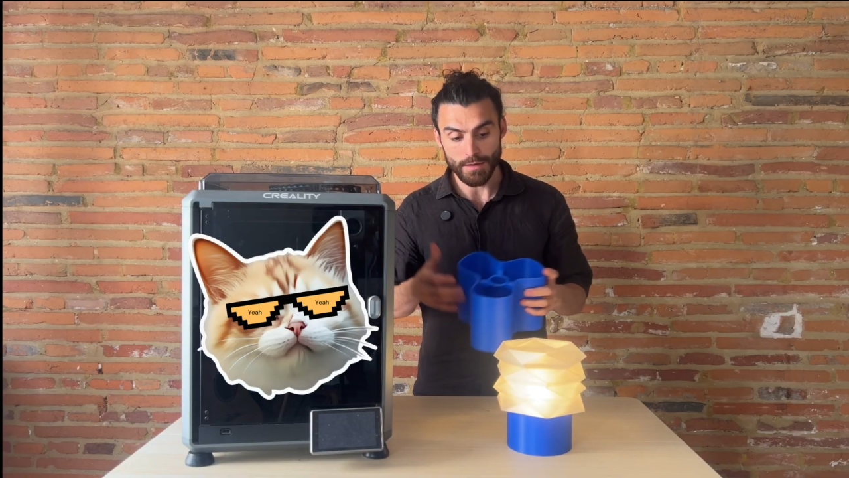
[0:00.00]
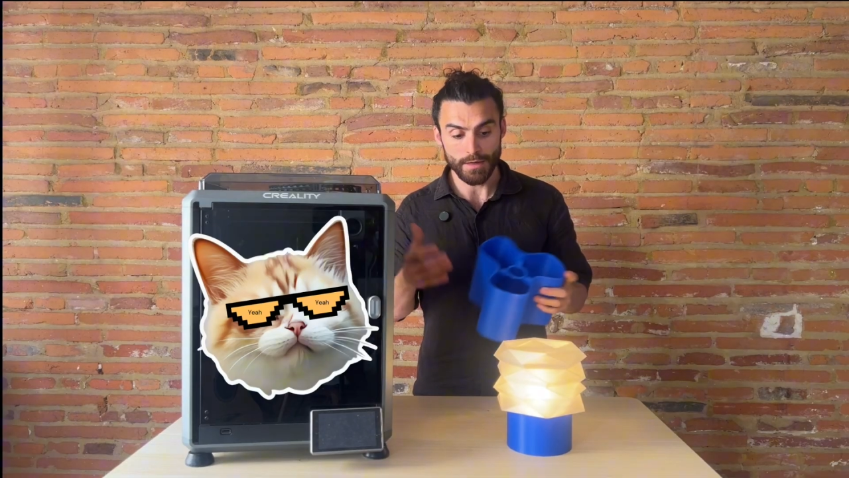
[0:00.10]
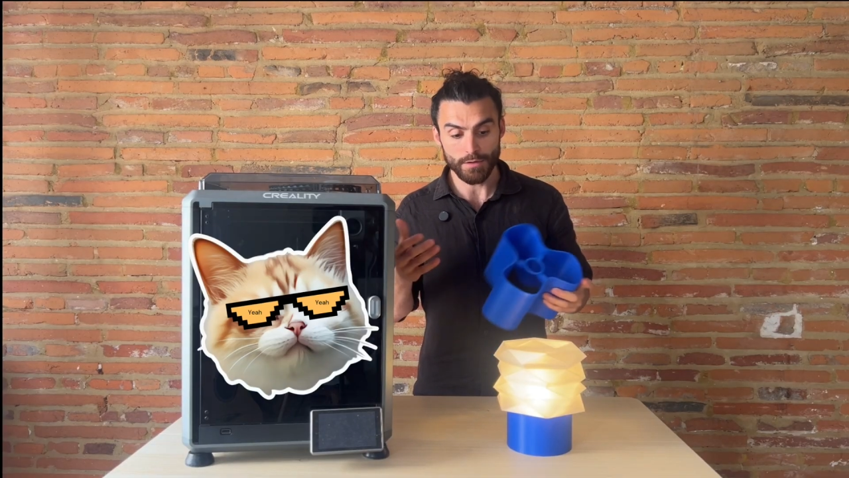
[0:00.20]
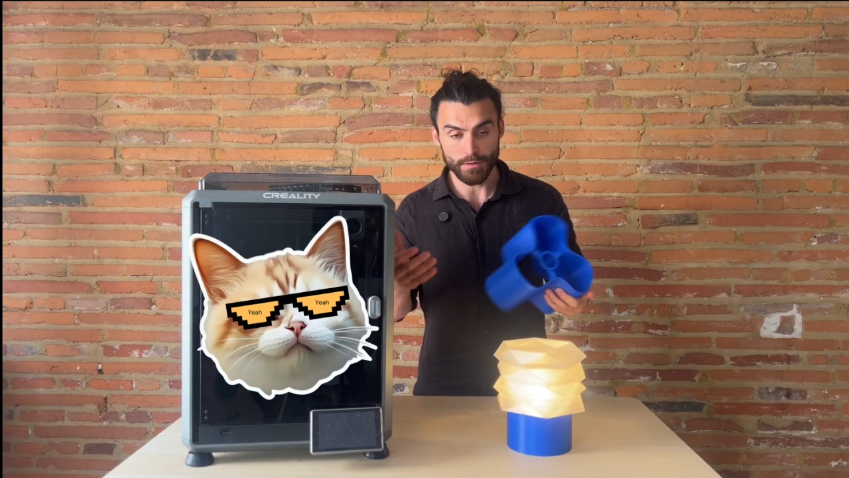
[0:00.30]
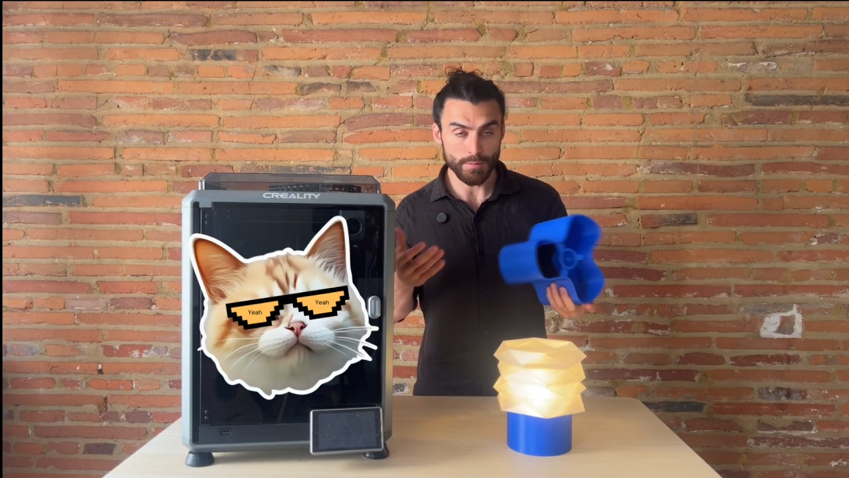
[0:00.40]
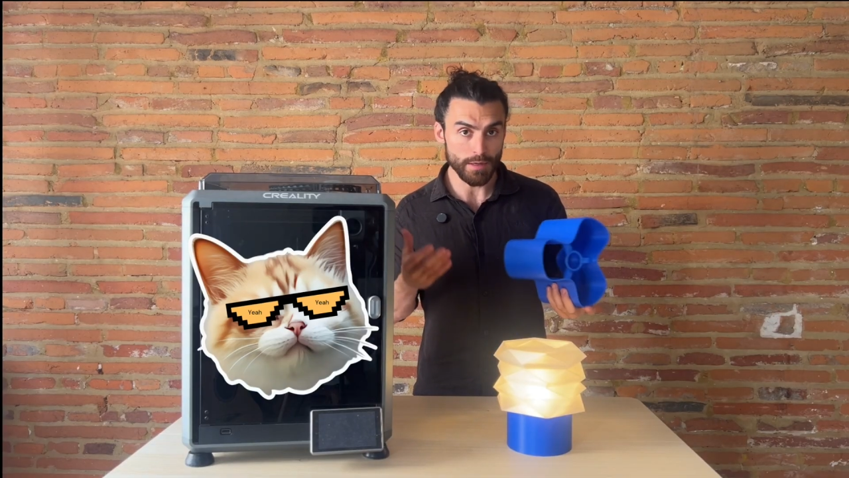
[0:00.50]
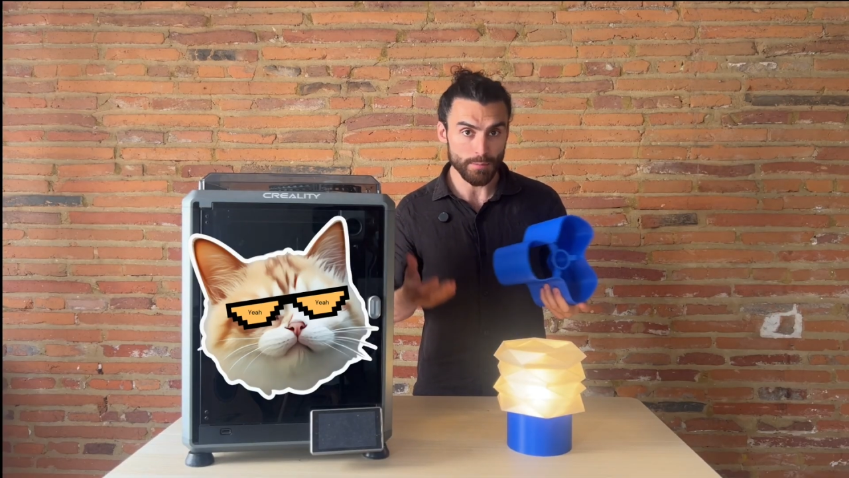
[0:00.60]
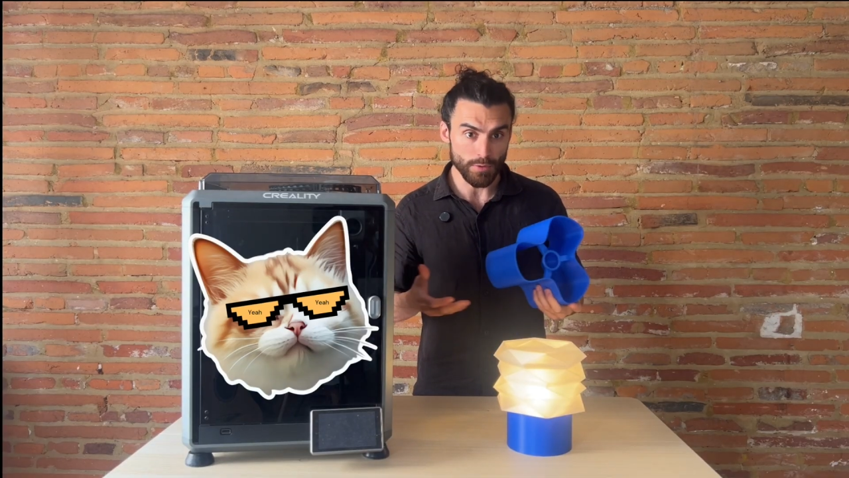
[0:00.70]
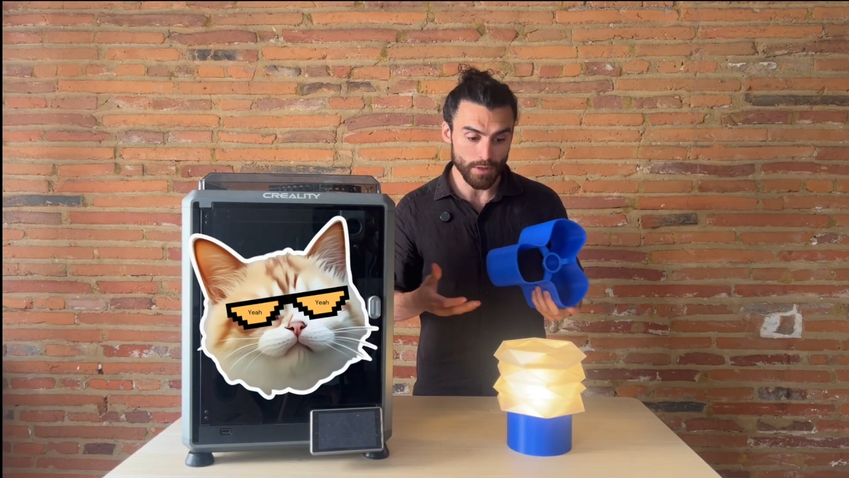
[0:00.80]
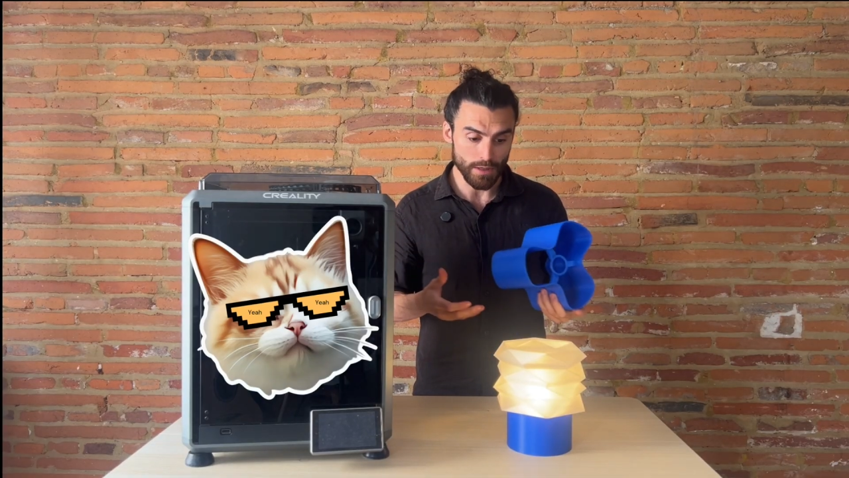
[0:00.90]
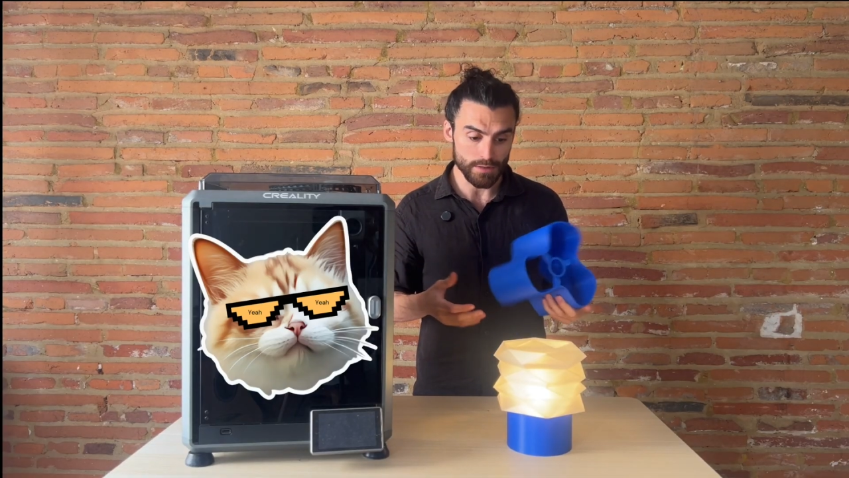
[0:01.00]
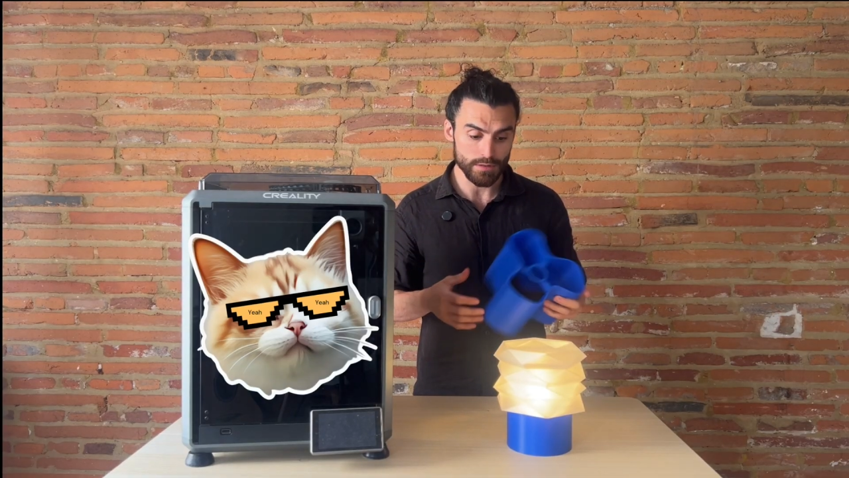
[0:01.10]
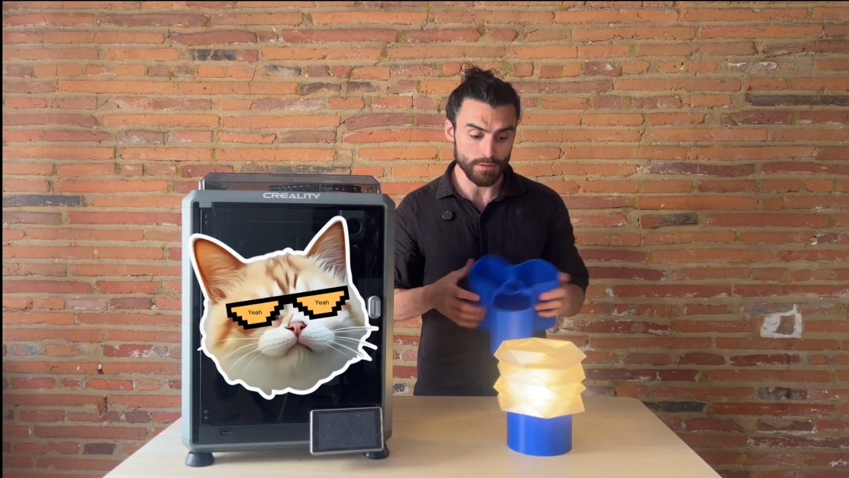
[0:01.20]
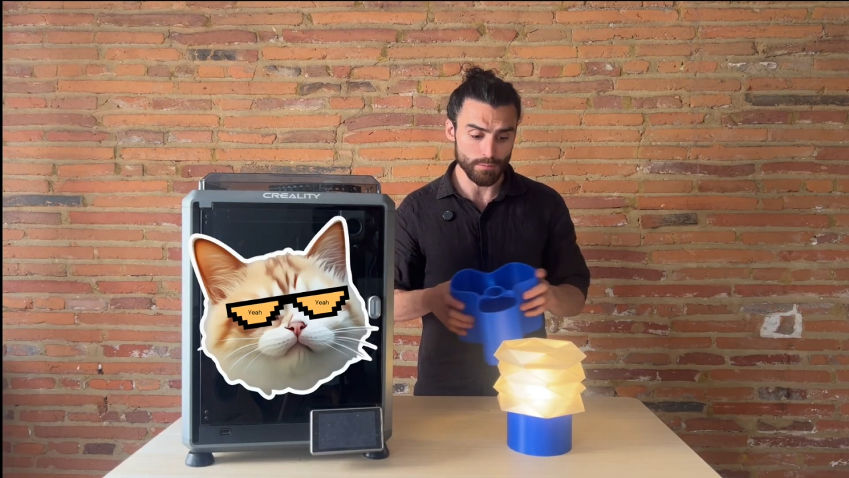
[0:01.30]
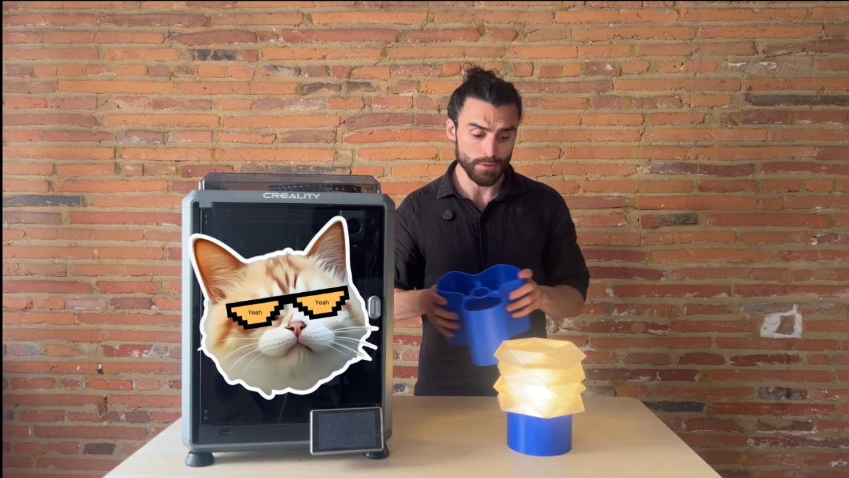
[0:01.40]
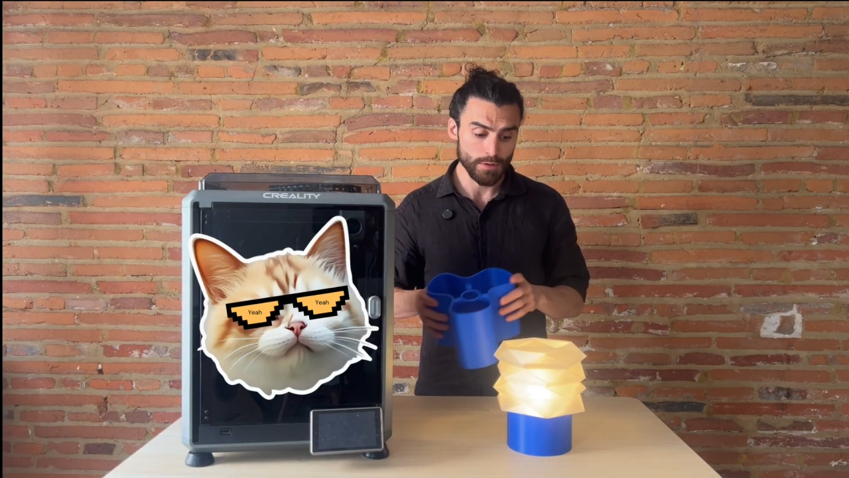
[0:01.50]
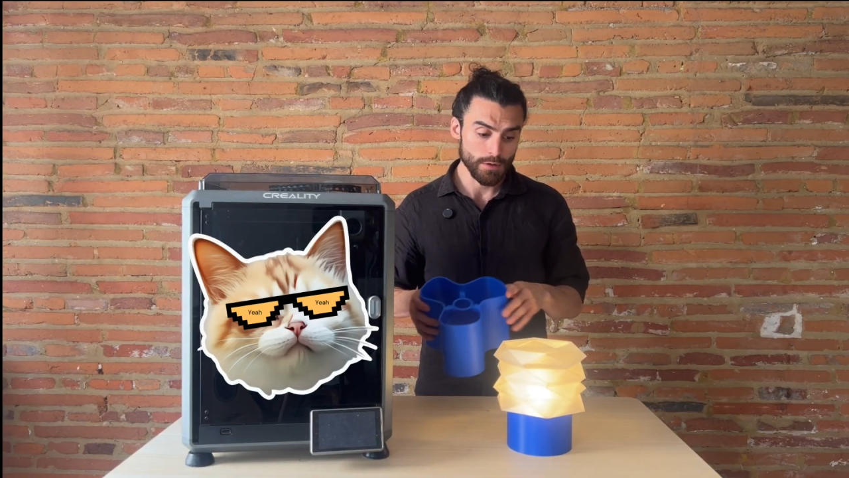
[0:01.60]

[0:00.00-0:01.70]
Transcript: I can only make more custom,